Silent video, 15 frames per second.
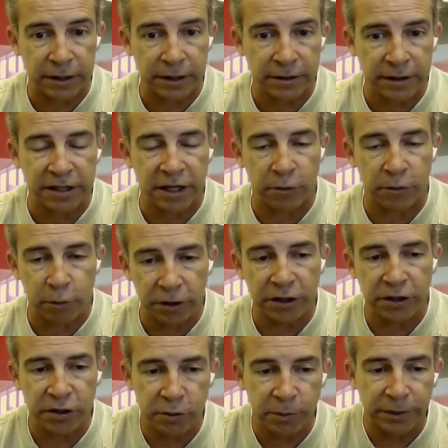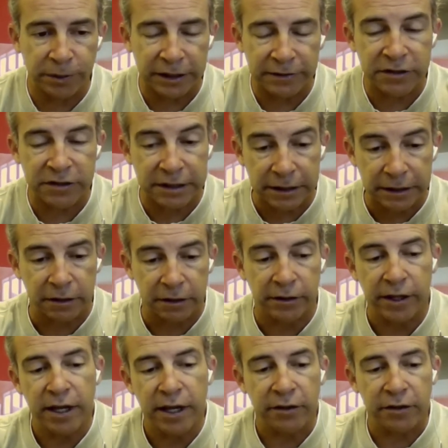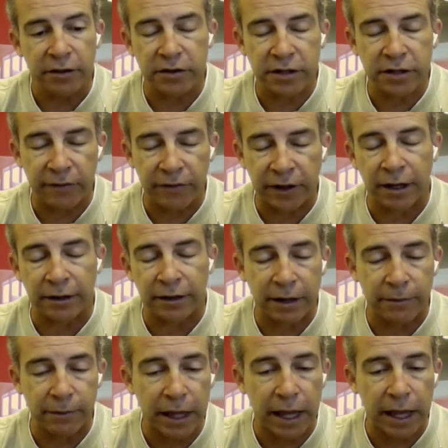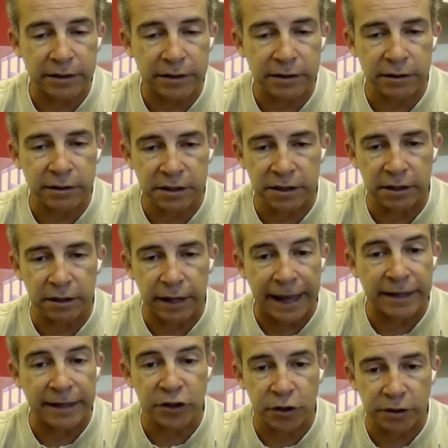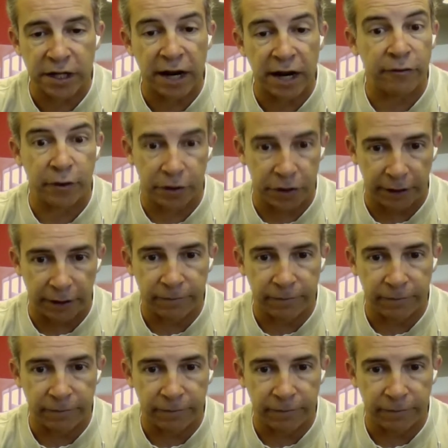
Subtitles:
Because they really do believe still that just having it on the MLS is the answer to everything.